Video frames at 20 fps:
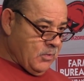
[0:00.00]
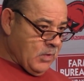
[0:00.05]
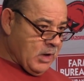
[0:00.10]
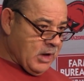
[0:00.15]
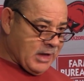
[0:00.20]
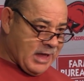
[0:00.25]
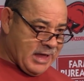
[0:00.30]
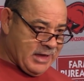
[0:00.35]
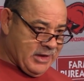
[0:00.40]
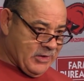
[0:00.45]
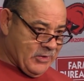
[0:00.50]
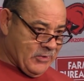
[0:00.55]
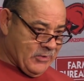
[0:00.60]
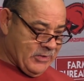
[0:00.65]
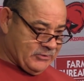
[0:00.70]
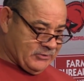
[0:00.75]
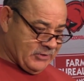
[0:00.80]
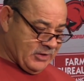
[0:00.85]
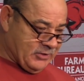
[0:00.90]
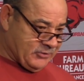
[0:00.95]
Well, you know,
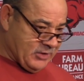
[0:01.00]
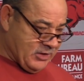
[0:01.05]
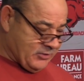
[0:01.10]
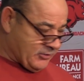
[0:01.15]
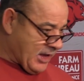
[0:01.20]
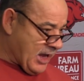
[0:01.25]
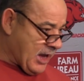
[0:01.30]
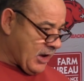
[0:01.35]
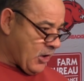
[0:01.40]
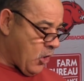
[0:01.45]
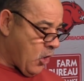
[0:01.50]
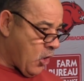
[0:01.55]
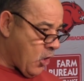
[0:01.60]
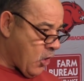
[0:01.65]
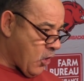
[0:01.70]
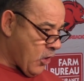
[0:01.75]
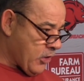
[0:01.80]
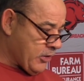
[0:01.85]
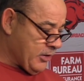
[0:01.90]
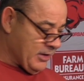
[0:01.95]
it's kind of
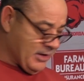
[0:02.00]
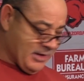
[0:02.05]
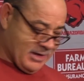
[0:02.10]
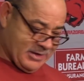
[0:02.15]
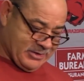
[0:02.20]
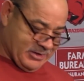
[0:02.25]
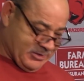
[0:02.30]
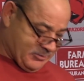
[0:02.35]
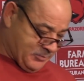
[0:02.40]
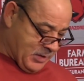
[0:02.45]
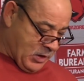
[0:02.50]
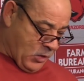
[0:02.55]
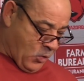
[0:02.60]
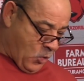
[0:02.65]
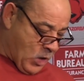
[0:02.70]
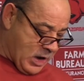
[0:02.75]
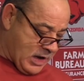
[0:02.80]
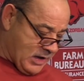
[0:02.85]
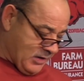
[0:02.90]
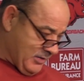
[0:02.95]
hard. It's been a
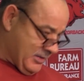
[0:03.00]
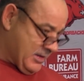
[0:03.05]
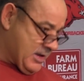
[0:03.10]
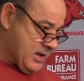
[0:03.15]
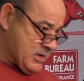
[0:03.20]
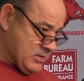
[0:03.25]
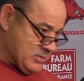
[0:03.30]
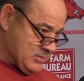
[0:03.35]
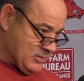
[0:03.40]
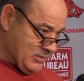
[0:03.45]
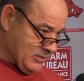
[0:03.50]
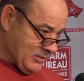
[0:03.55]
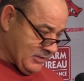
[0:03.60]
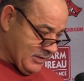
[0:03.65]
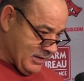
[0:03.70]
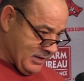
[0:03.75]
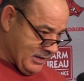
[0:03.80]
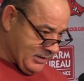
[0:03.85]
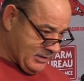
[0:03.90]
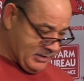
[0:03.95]
while ago,
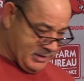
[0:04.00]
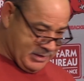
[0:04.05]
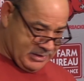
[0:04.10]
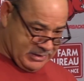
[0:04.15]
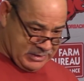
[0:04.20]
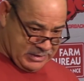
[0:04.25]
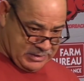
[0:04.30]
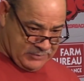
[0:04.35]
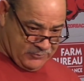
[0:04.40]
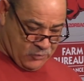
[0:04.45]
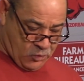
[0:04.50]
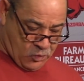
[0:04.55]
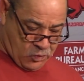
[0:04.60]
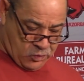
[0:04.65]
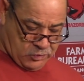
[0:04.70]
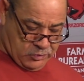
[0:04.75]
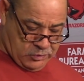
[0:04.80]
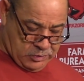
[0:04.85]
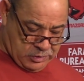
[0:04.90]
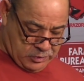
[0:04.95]
and
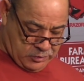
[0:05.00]
four